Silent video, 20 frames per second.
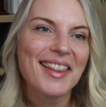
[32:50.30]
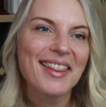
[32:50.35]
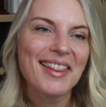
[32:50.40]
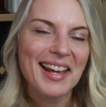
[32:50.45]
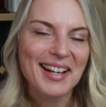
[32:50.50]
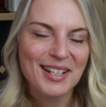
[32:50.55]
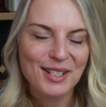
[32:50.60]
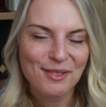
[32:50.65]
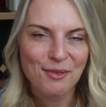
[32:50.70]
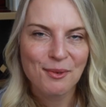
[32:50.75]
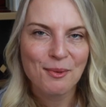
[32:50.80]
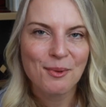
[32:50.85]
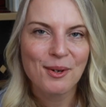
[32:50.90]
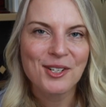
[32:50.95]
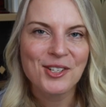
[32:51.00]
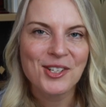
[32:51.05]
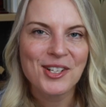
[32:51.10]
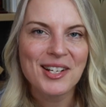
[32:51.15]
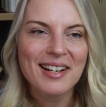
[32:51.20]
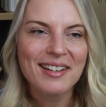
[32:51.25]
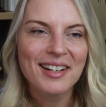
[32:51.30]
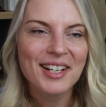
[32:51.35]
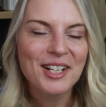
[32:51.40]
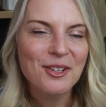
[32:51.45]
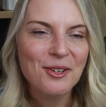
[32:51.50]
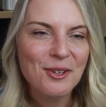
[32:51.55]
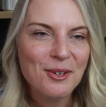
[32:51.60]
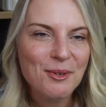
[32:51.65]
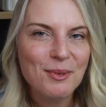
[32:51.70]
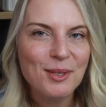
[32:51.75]
Thanks for watching. I
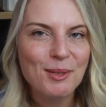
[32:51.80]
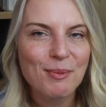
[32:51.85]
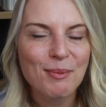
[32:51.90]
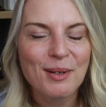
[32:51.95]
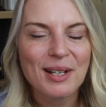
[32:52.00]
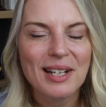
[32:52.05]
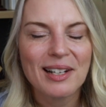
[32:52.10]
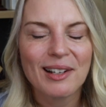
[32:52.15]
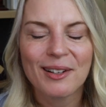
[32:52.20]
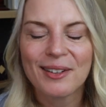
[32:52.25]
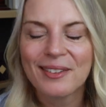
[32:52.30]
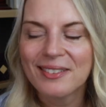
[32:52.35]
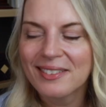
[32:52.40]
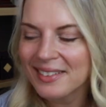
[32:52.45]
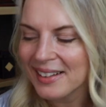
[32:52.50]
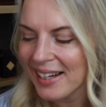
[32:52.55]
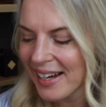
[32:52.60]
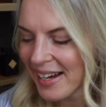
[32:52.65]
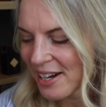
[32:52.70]
know it was pretty long.